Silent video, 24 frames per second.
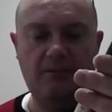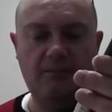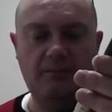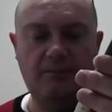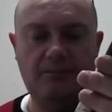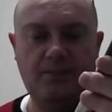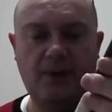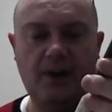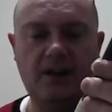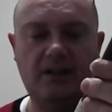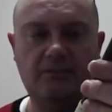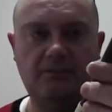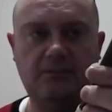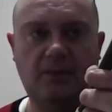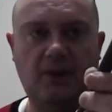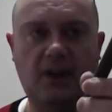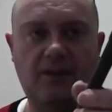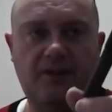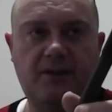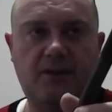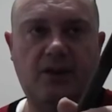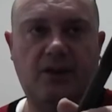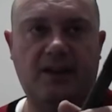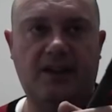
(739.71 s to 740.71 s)
But
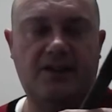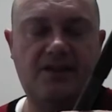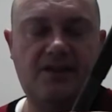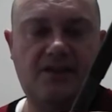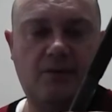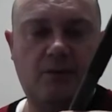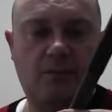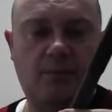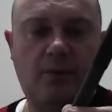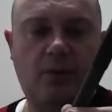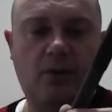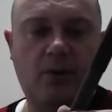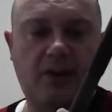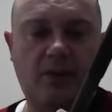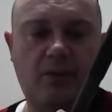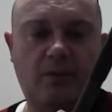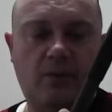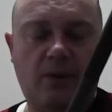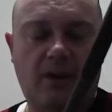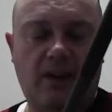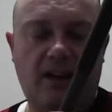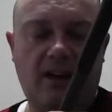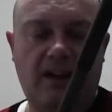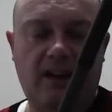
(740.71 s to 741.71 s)
I've got it to a point
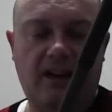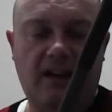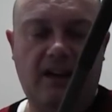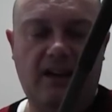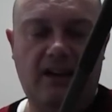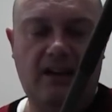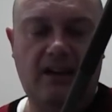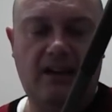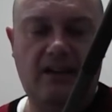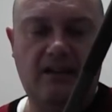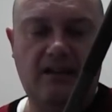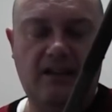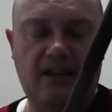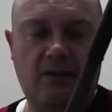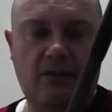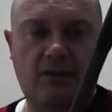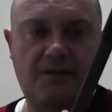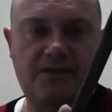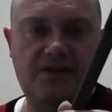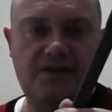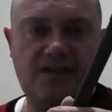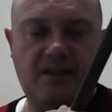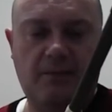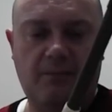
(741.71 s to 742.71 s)
where, you know,
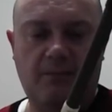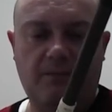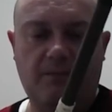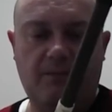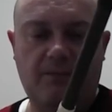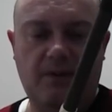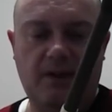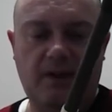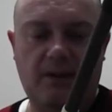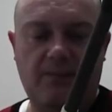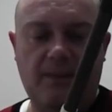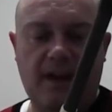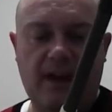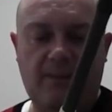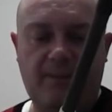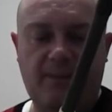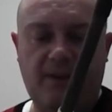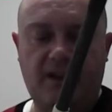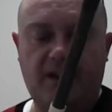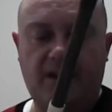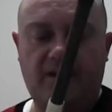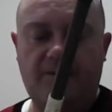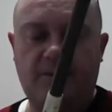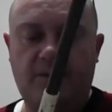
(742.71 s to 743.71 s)
obviously I'm happy
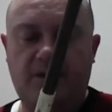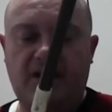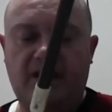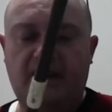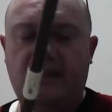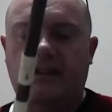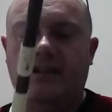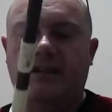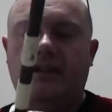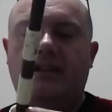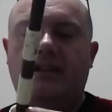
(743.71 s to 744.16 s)
enough with it.